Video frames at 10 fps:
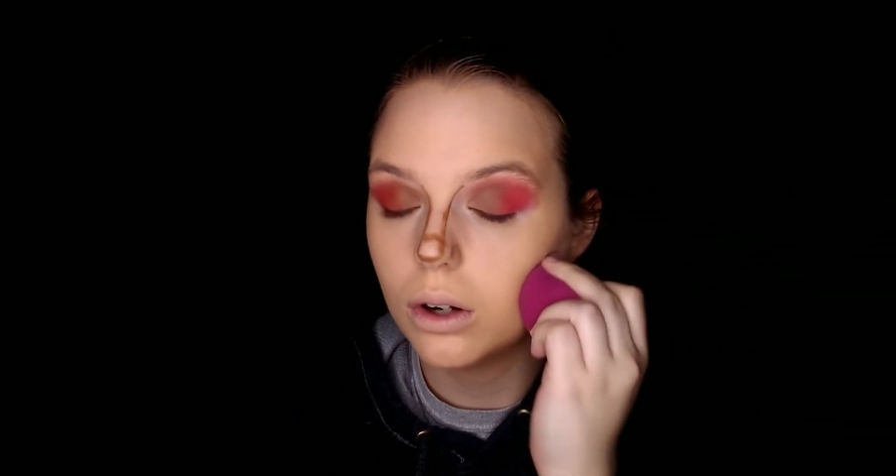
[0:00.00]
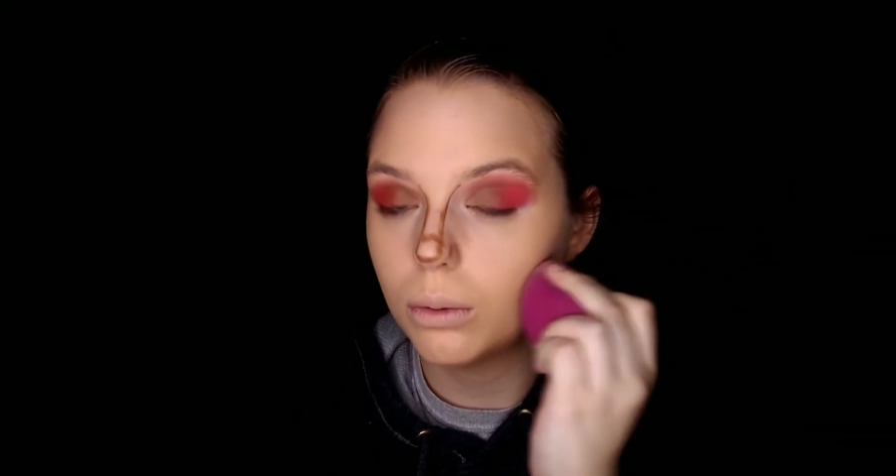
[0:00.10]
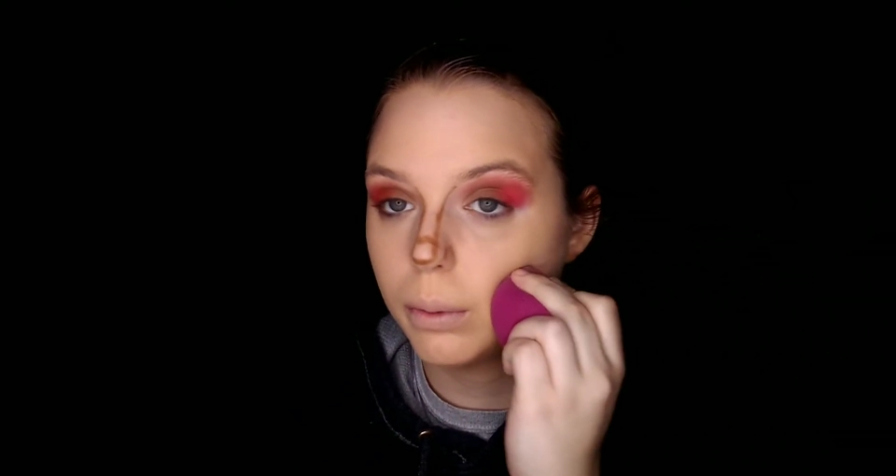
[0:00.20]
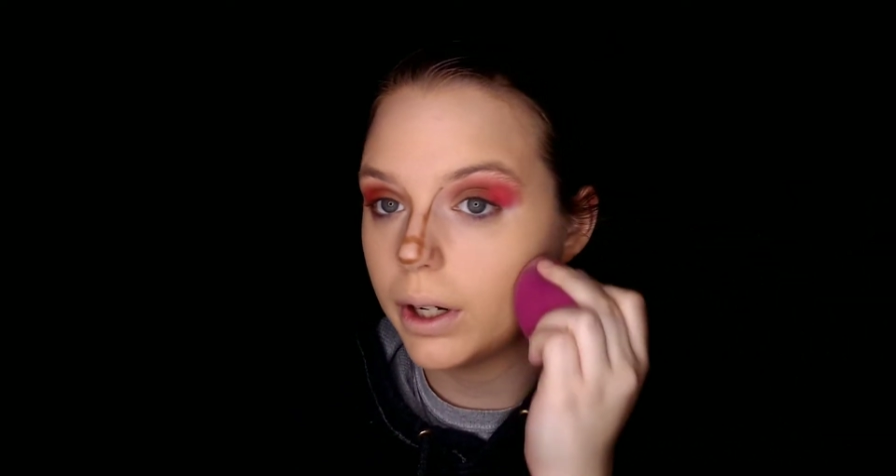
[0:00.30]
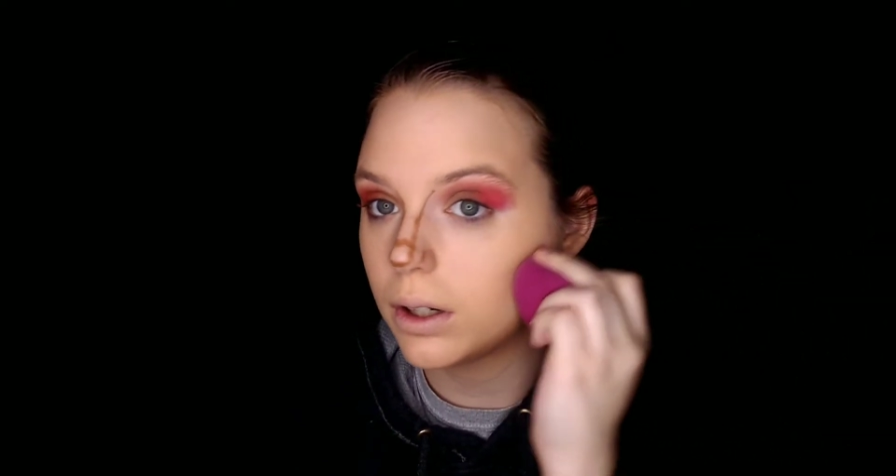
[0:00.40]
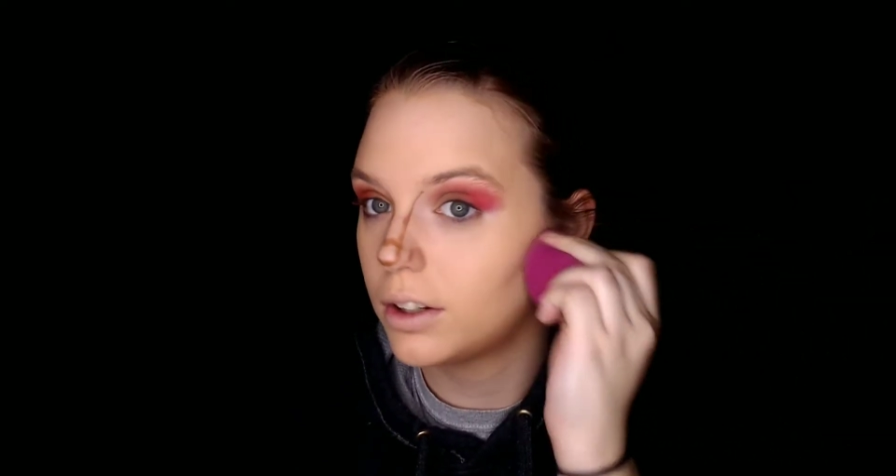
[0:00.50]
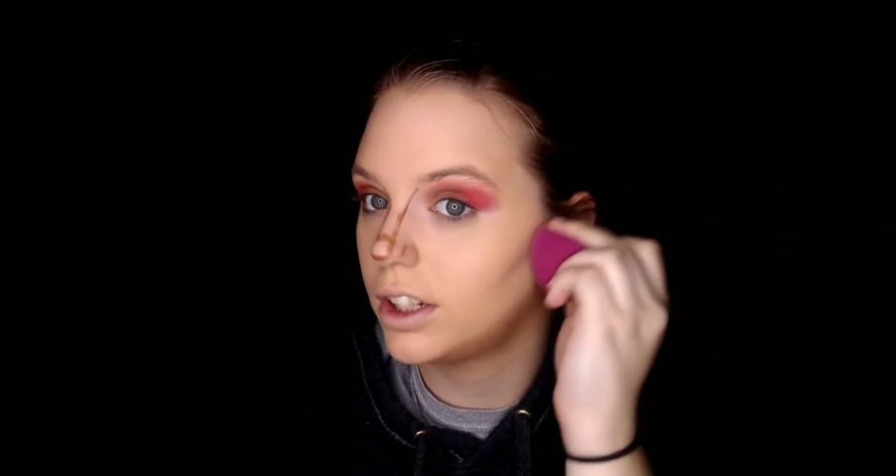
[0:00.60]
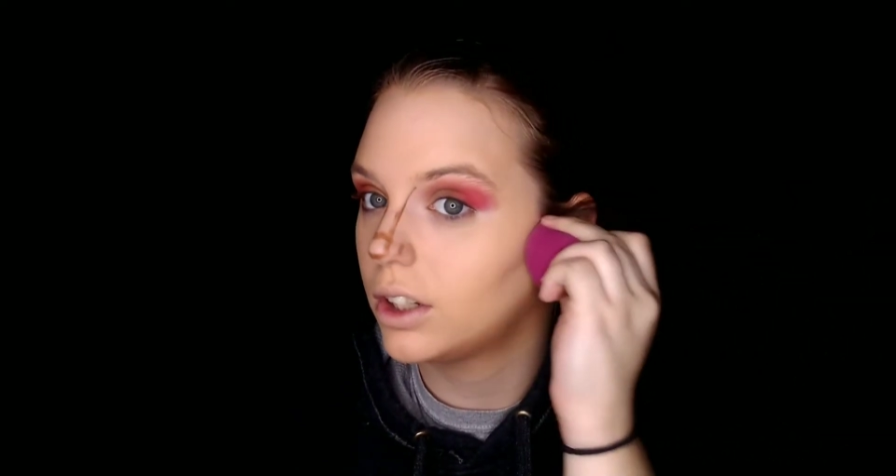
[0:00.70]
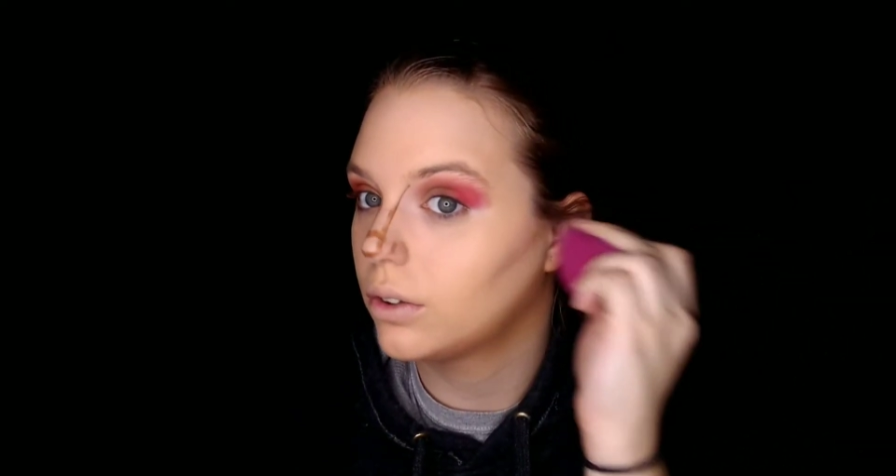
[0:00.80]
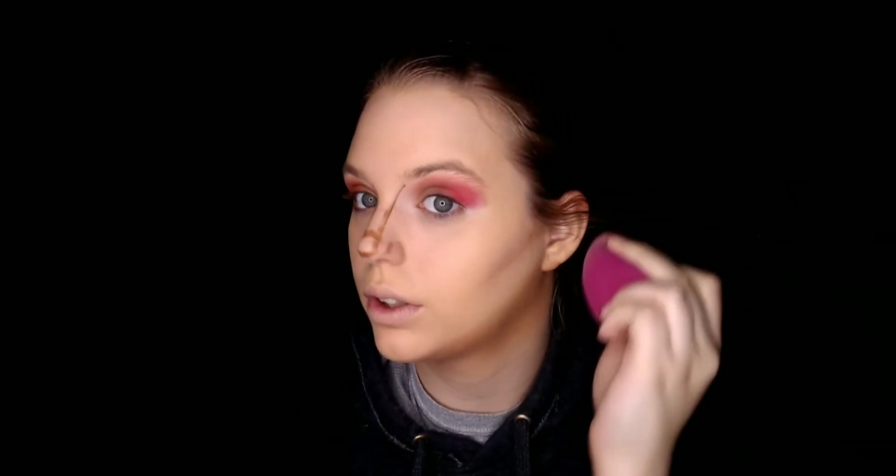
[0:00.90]
weird
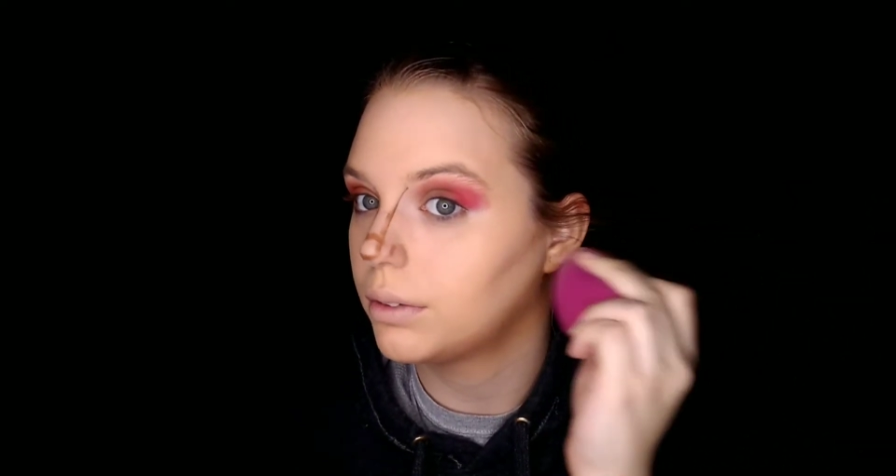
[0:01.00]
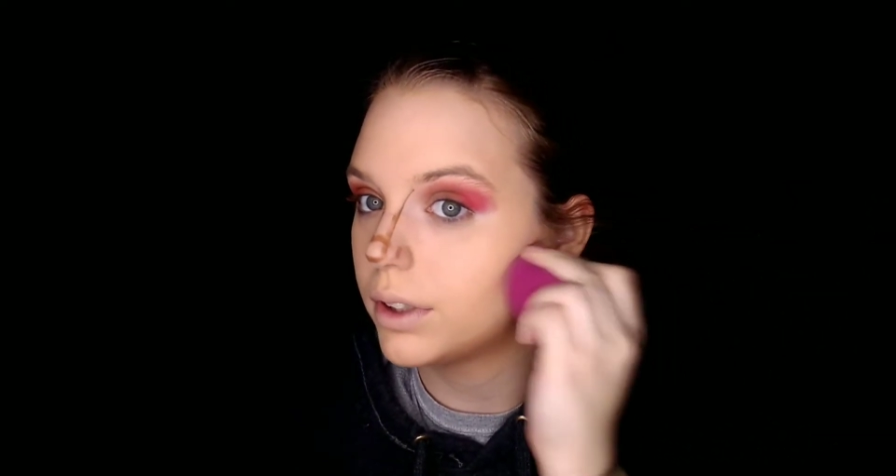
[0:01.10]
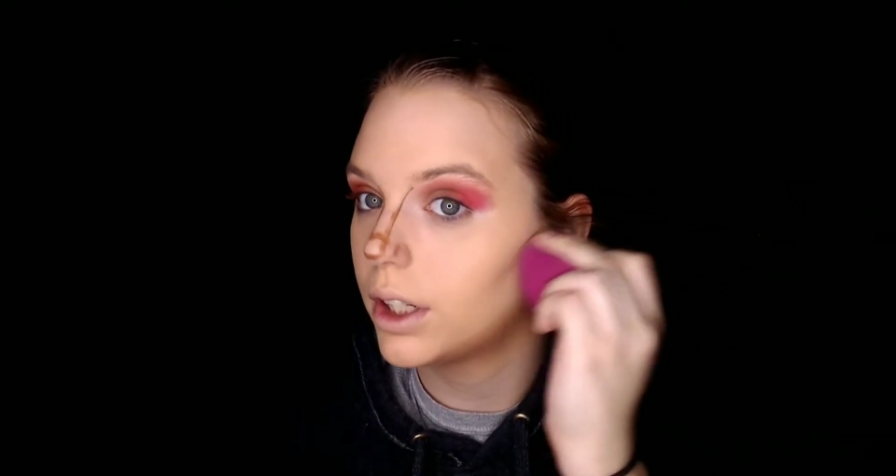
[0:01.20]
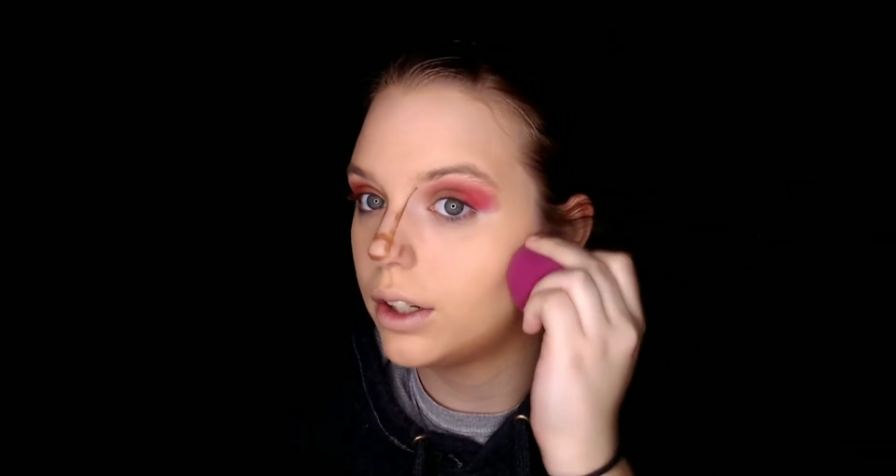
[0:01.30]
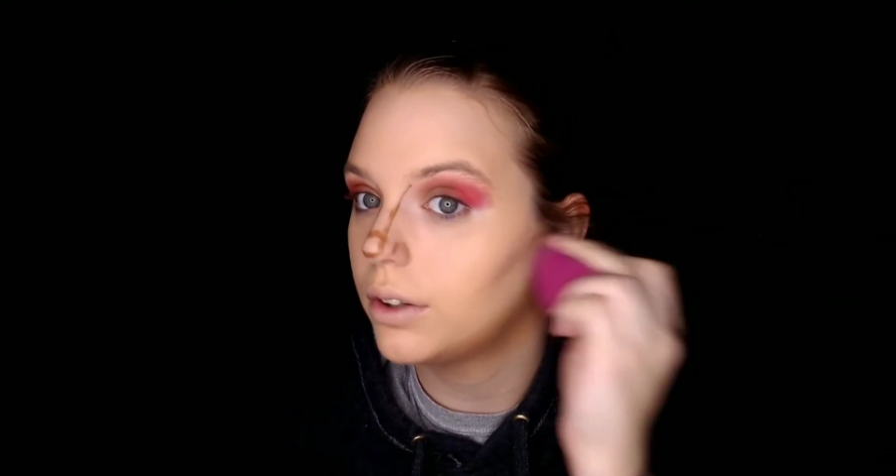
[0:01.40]
being the only one that